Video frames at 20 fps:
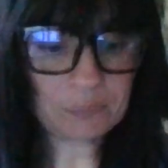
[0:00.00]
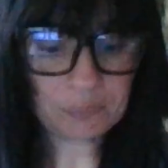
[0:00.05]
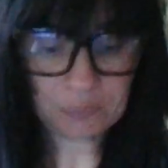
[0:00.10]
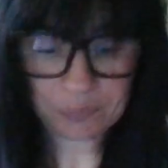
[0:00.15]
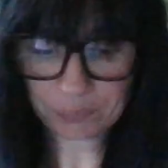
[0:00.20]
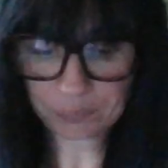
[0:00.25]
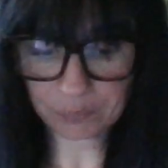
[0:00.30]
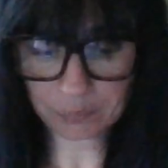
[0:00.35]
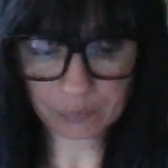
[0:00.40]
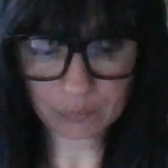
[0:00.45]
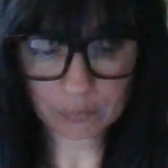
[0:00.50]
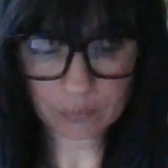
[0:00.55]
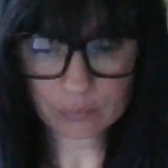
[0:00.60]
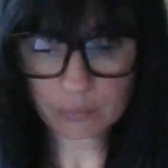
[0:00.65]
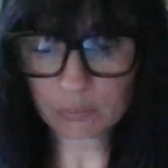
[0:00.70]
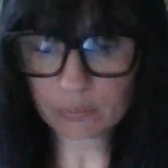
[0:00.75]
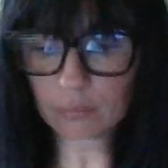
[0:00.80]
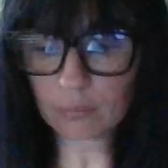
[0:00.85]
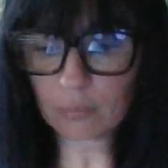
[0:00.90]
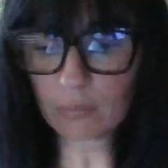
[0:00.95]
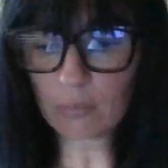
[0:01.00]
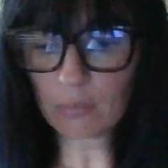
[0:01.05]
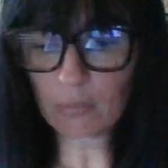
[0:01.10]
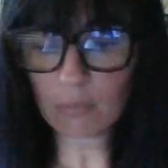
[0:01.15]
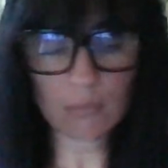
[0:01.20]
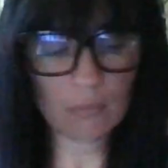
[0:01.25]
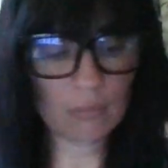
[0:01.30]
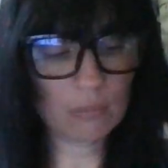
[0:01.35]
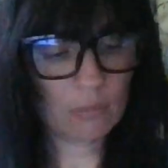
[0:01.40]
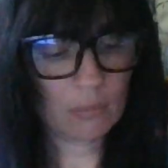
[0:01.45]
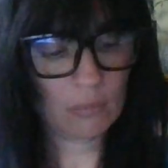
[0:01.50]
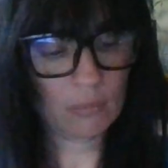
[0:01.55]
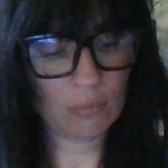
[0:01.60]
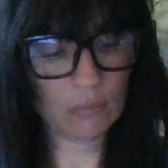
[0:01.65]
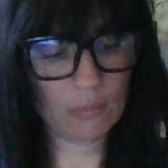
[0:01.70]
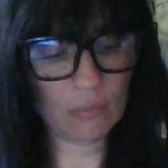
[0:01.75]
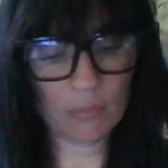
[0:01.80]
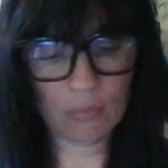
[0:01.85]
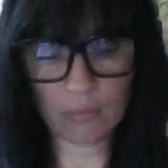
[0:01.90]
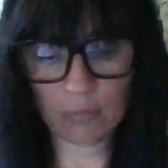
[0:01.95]

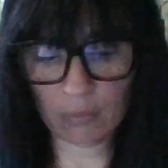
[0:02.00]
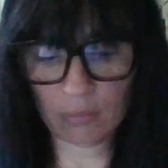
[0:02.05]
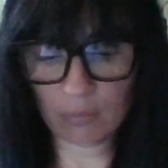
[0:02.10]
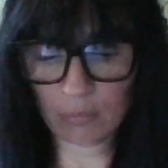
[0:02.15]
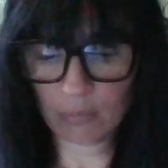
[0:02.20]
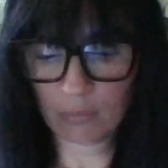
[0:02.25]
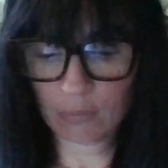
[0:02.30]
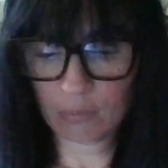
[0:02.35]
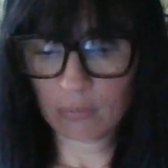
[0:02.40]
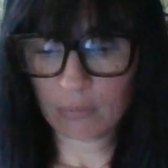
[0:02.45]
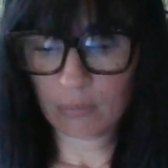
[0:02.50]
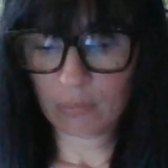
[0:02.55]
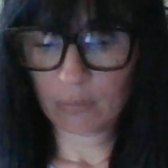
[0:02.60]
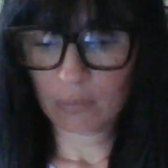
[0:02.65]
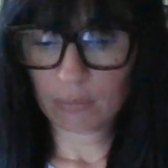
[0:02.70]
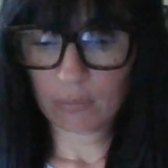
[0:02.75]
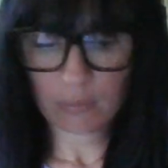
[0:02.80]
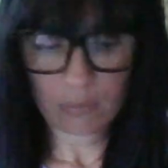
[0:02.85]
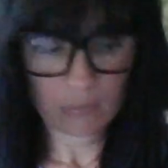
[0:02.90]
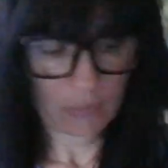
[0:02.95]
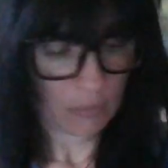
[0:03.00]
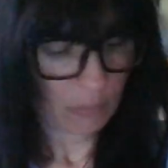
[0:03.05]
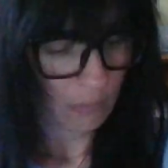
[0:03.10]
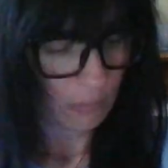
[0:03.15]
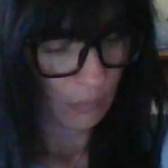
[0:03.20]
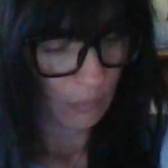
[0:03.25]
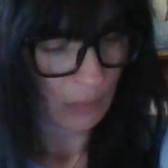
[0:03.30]
No one is speaking in this clip.